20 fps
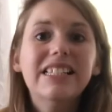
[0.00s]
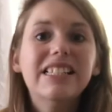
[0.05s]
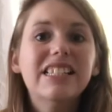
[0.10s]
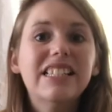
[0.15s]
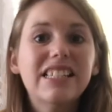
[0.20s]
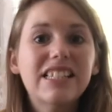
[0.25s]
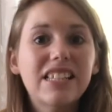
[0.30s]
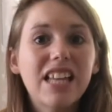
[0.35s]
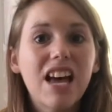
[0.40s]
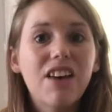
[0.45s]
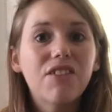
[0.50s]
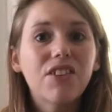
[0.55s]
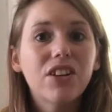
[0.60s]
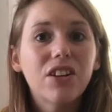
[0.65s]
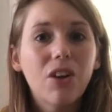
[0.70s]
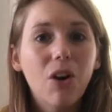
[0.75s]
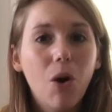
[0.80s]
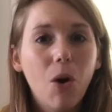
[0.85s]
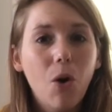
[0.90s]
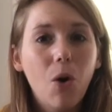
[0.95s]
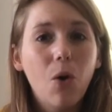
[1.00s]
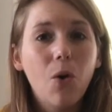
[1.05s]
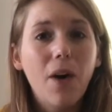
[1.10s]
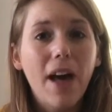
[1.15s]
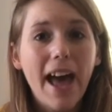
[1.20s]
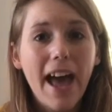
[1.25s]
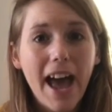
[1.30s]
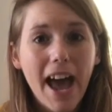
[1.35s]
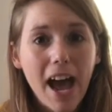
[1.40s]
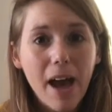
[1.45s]
7 whole
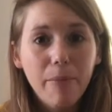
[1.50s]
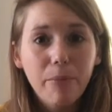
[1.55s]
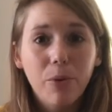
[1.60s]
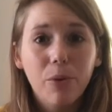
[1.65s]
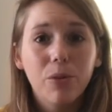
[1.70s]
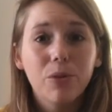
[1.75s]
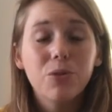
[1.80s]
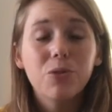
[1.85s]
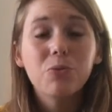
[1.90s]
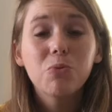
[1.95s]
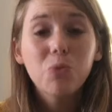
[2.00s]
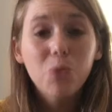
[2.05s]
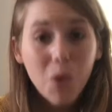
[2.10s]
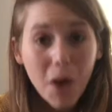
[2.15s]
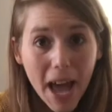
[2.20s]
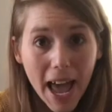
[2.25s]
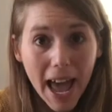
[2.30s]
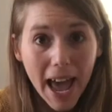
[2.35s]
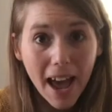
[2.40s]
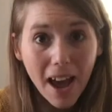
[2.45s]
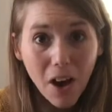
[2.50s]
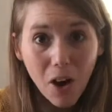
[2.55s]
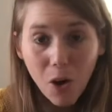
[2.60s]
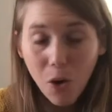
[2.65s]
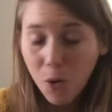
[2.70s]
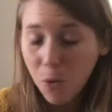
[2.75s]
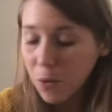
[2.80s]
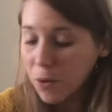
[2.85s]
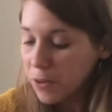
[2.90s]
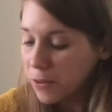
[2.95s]
apples.
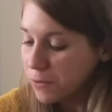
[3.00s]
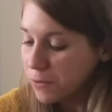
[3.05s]
Wow!